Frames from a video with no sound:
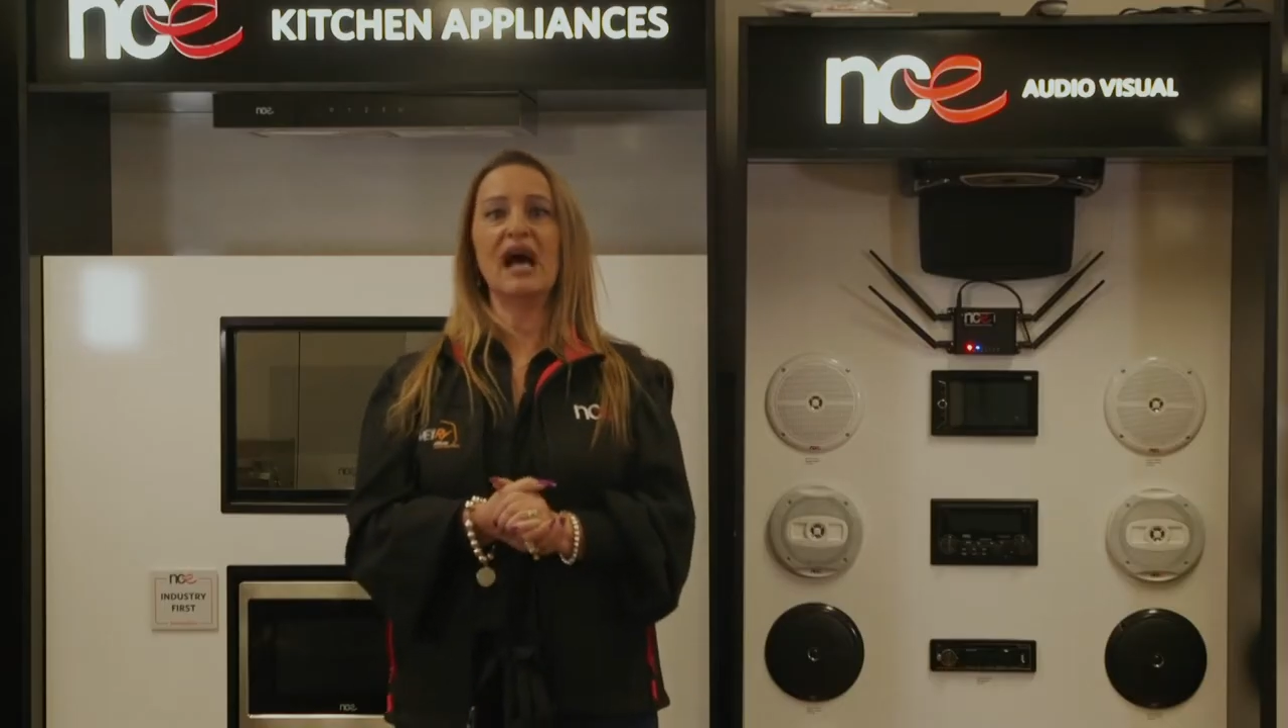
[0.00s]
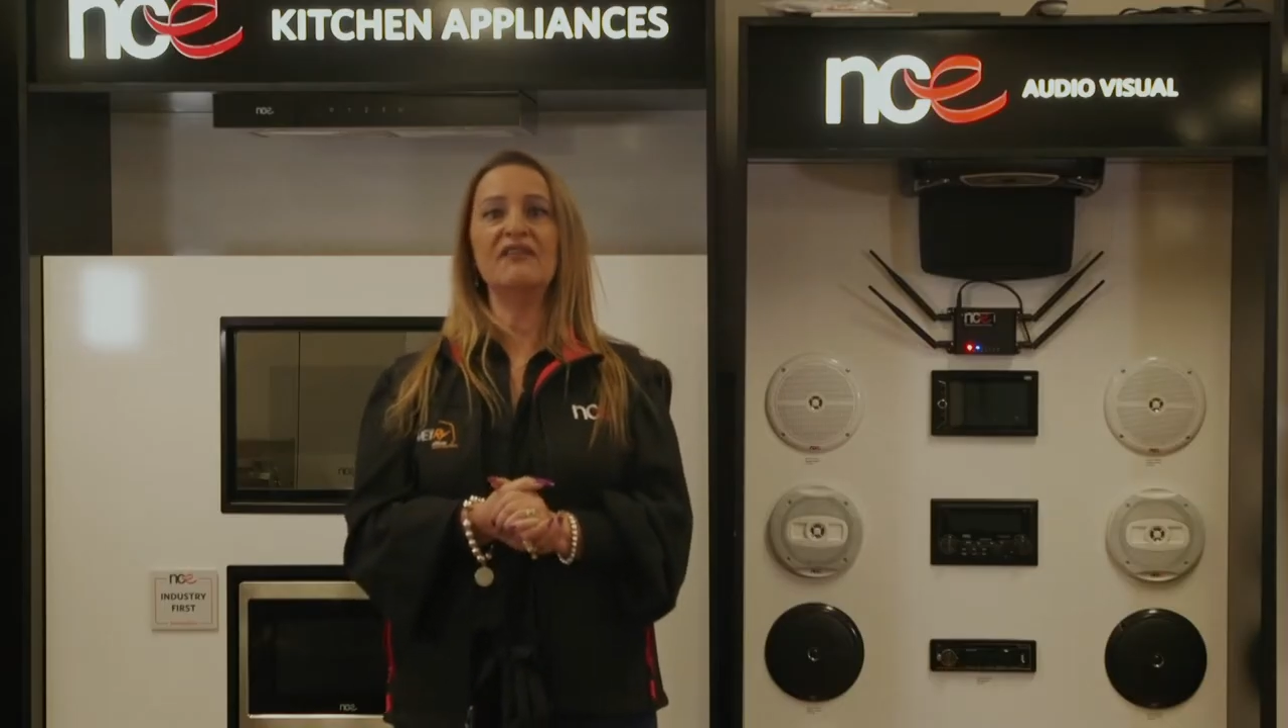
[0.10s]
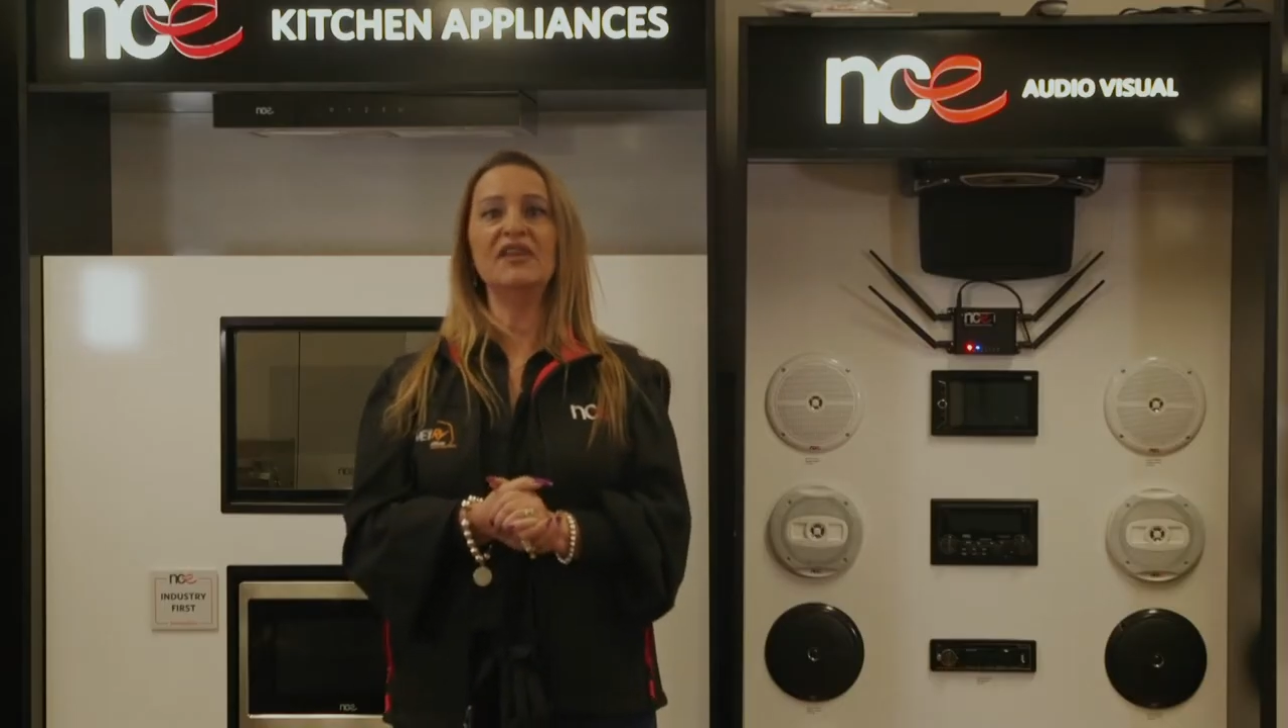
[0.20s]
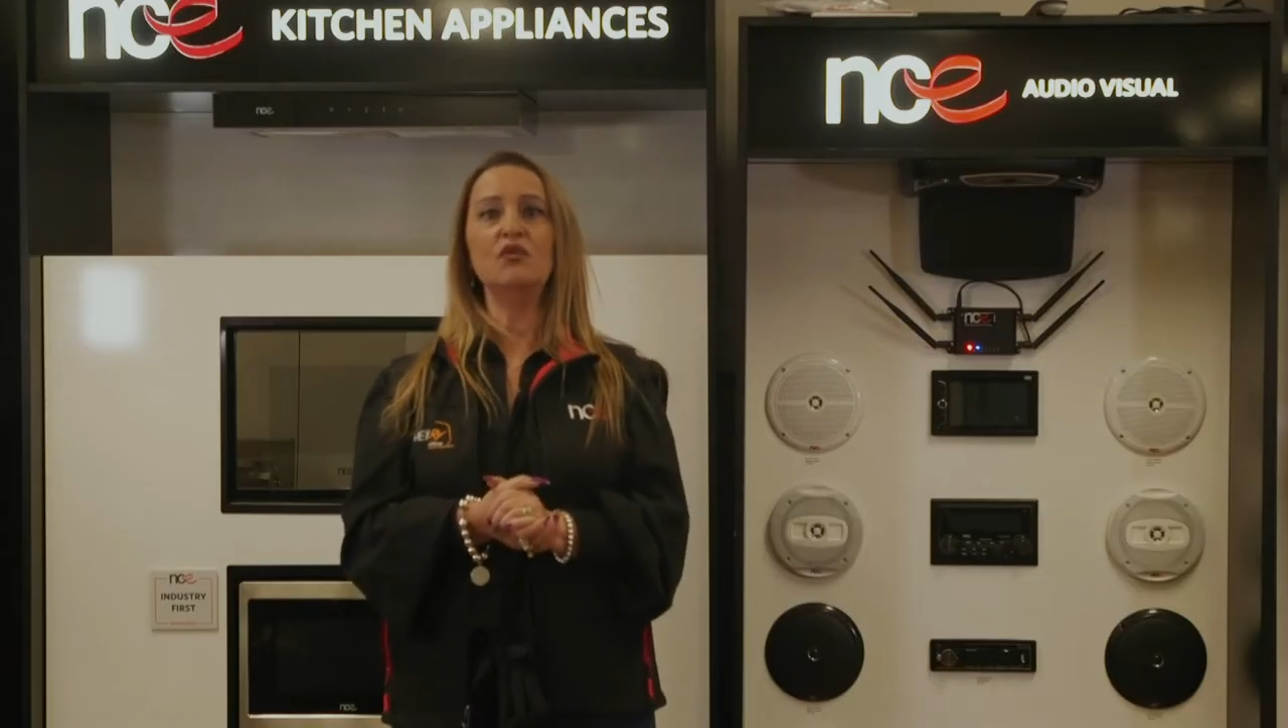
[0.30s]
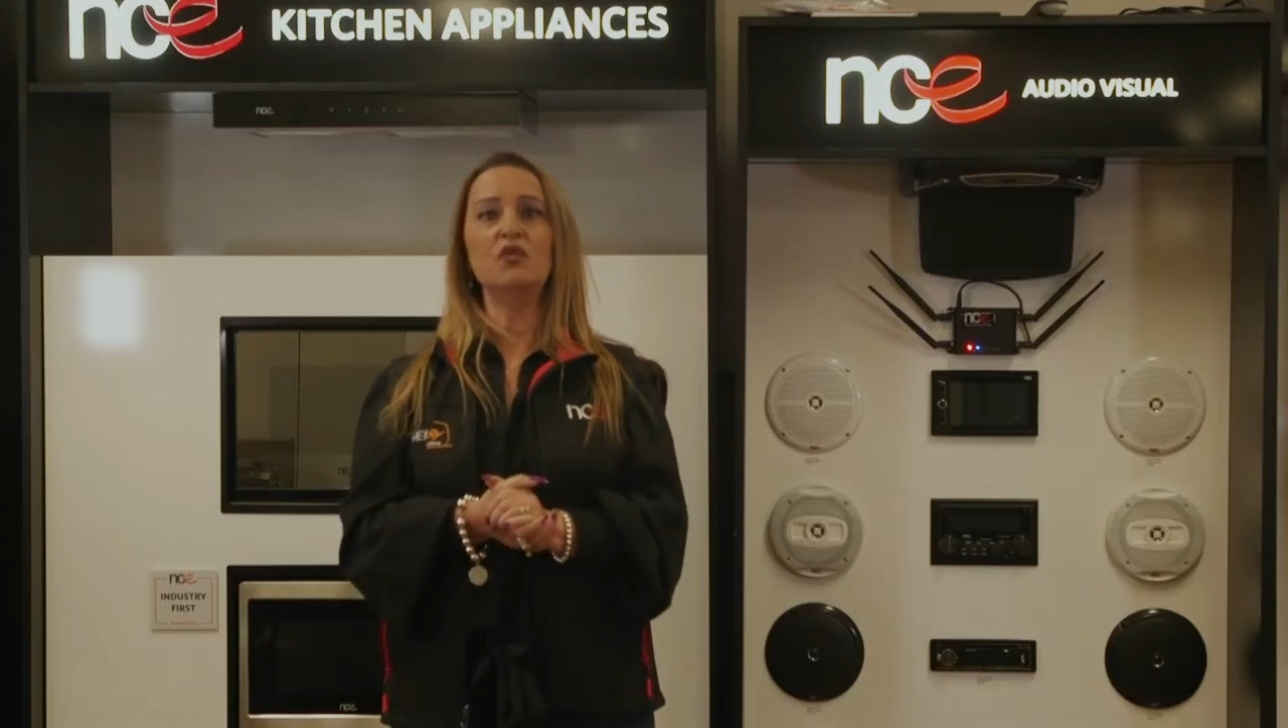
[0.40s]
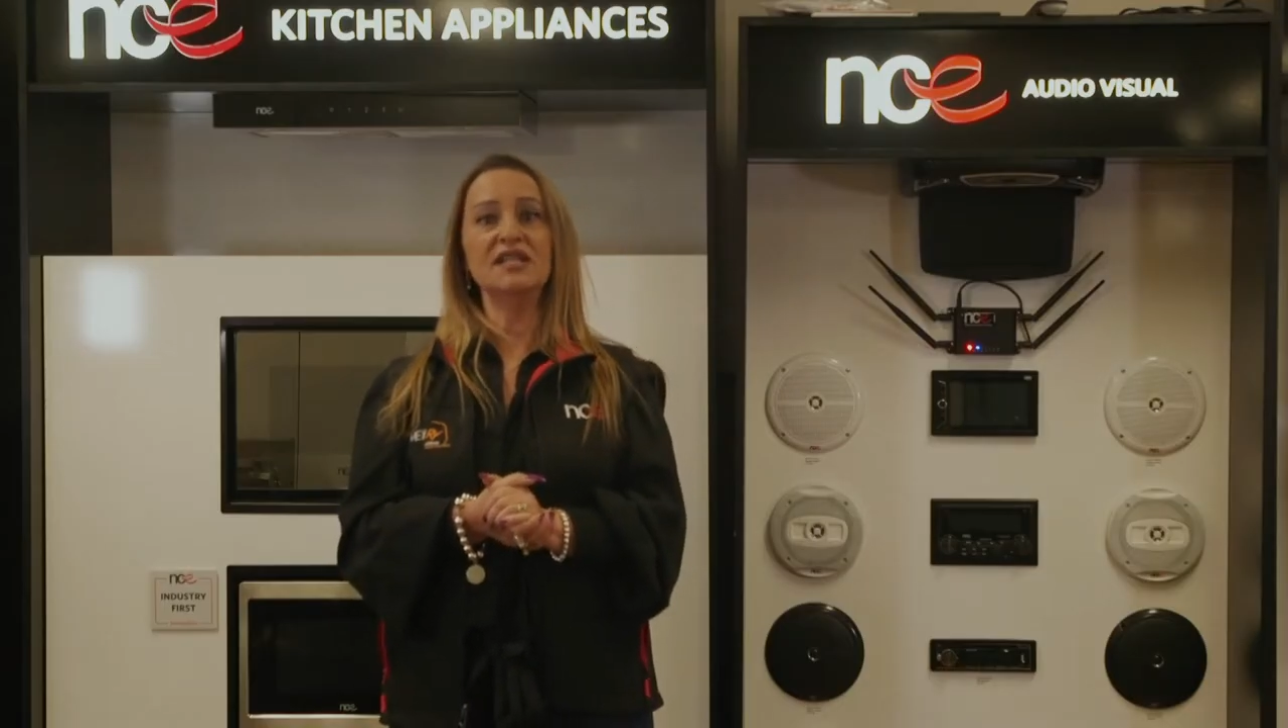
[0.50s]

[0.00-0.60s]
RV